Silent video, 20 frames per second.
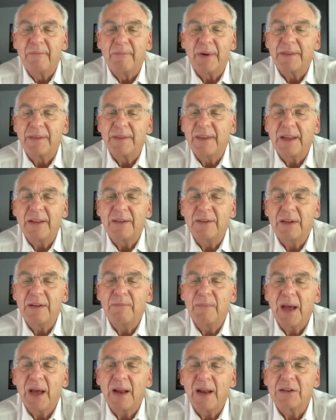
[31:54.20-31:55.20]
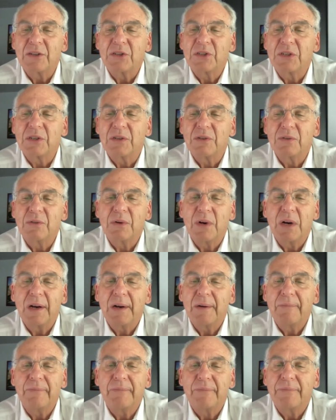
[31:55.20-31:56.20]
but they did manage
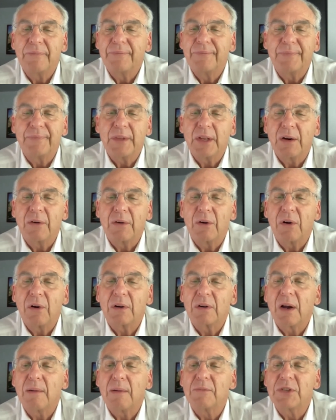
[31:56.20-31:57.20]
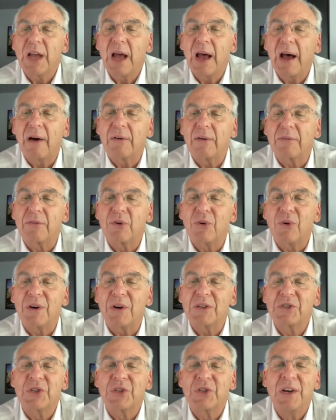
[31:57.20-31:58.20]
to, it all comes out, of
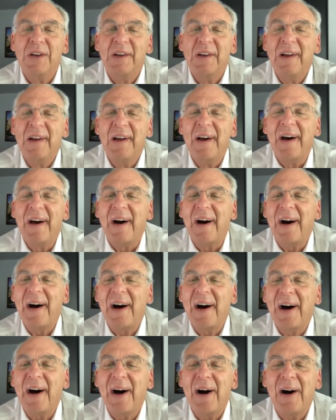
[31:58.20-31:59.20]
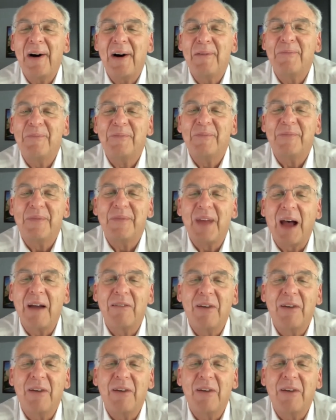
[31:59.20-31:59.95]
course. I